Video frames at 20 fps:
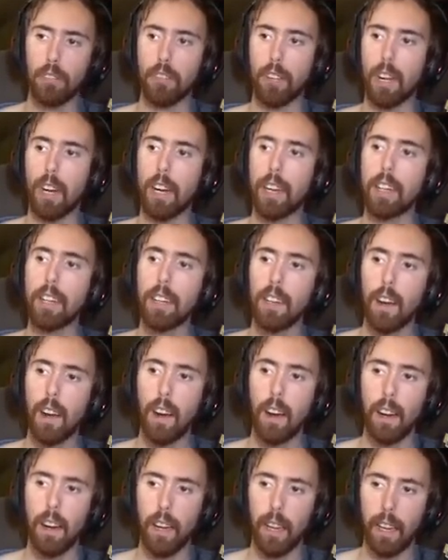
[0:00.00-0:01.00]
died
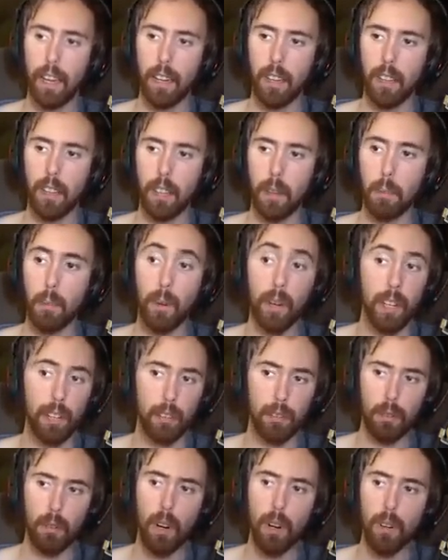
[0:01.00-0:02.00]
in the Burning
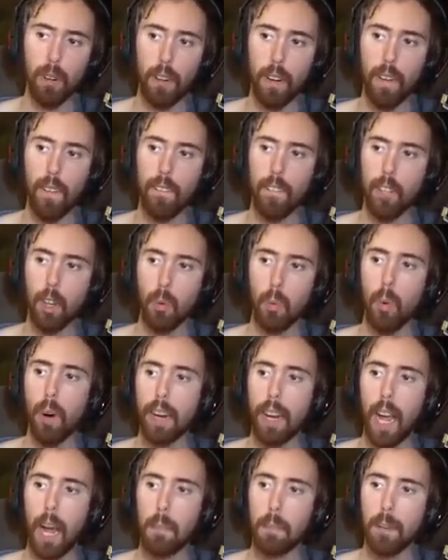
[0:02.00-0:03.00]
Throne, what
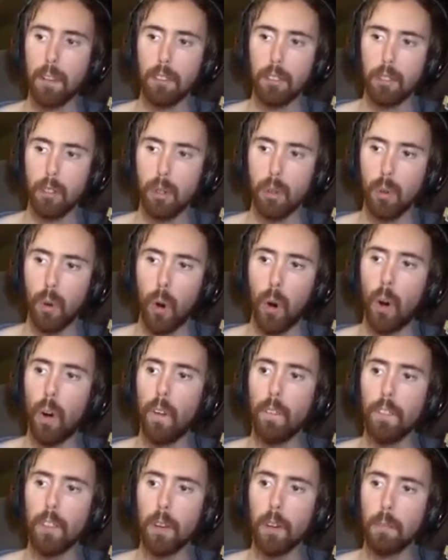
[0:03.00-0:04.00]
happened to
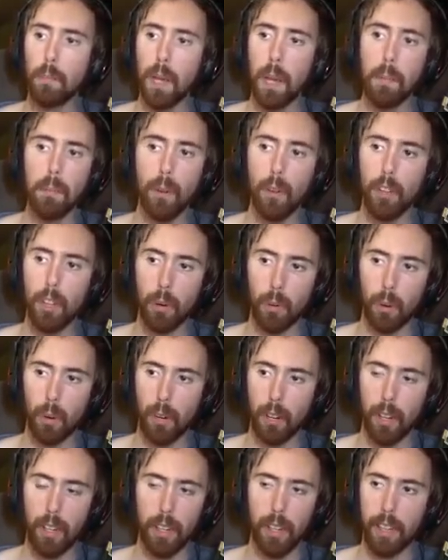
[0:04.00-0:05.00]
all the people that were,
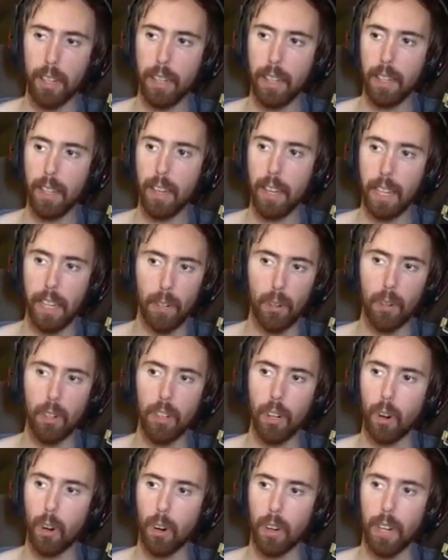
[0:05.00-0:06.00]
and like the
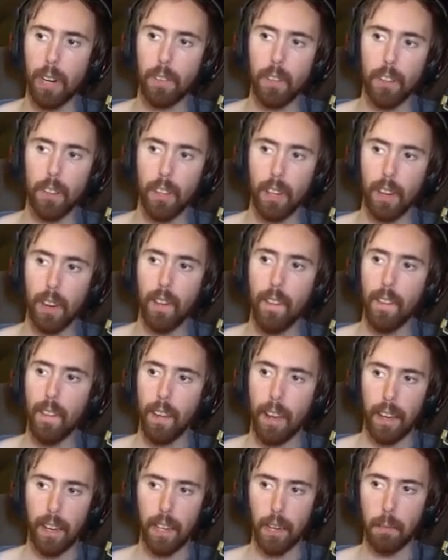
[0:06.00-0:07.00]
Iridar and everything,
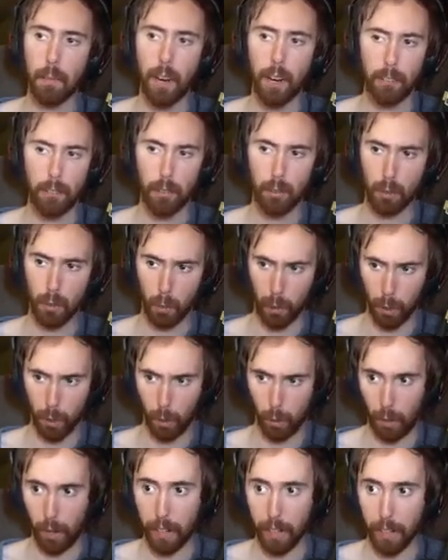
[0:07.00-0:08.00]
and the monsters that were
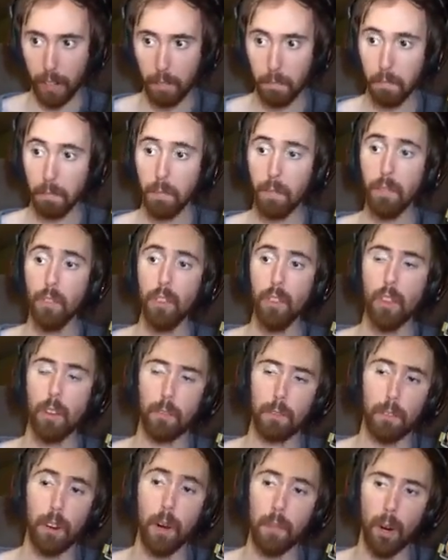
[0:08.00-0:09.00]
created
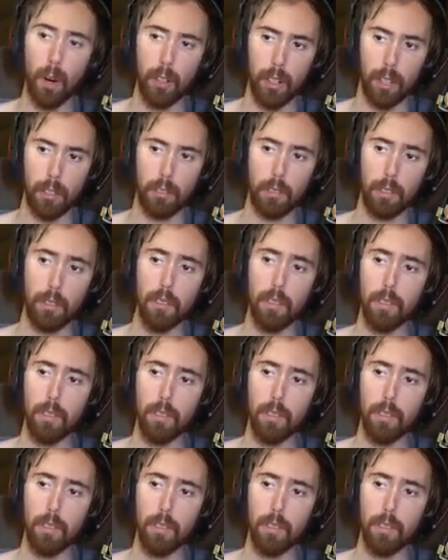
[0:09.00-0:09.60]
from Argus?